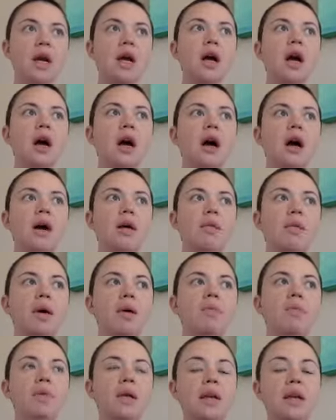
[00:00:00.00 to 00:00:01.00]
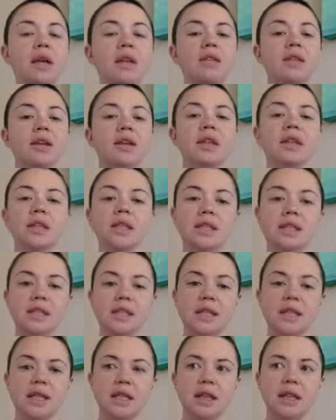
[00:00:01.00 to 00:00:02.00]
a being that
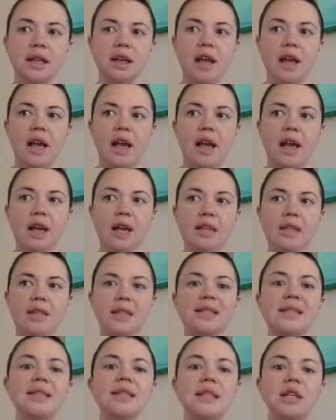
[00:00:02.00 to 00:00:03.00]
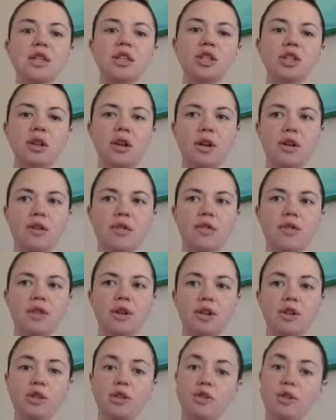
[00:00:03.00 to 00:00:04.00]
elicited a sensation of
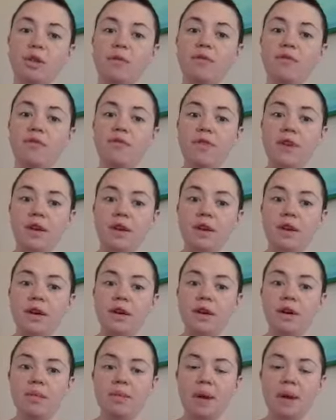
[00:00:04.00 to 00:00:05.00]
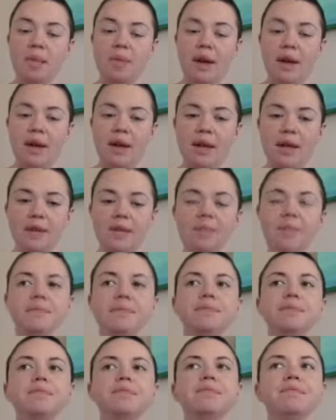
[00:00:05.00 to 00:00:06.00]
extreme fear in my body.
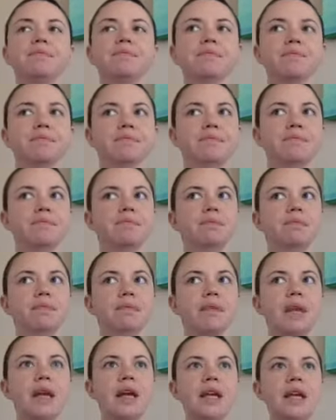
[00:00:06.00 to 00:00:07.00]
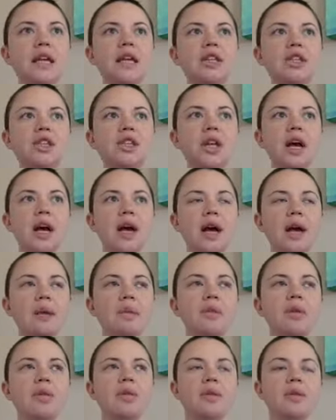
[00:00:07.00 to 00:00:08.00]
And each
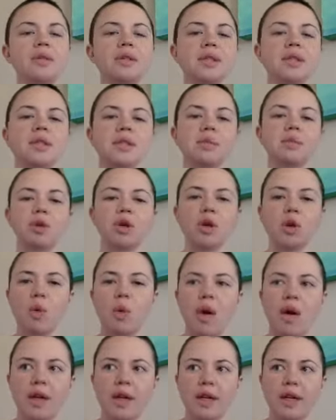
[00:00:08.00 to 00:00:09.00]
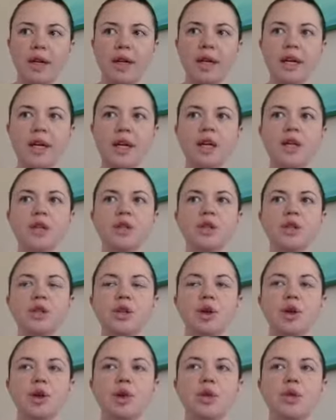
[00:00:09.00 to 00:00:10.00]
time there was a similar quality.
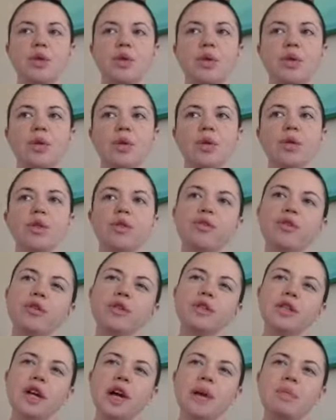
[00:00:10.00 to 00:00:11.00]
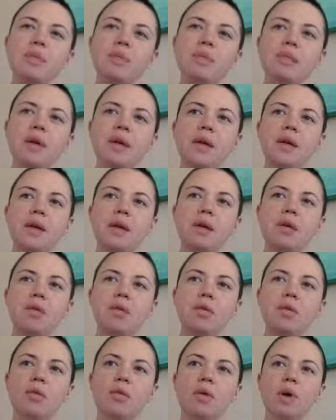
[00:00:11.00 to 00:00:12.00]
So the first time the being
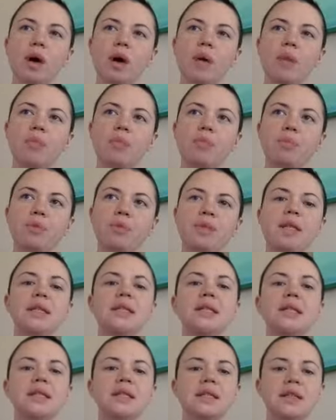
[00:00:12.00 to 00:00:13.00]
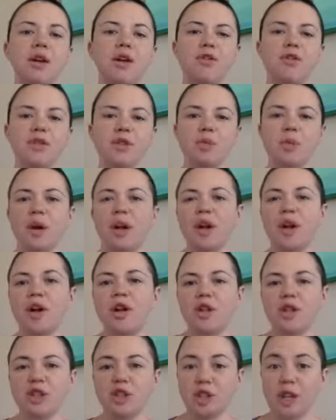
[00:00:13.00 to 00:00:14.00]
presented itself as what I
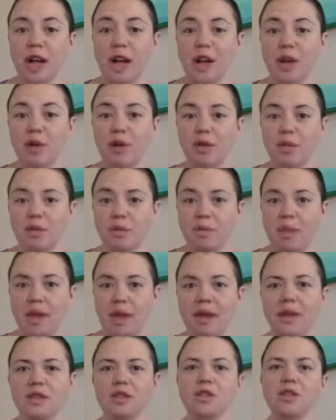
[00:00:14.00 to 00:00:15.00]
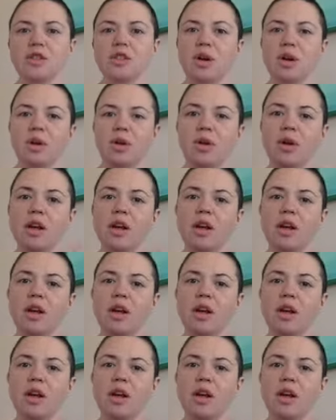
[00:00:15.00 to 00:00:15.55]
call a shadow of a man. So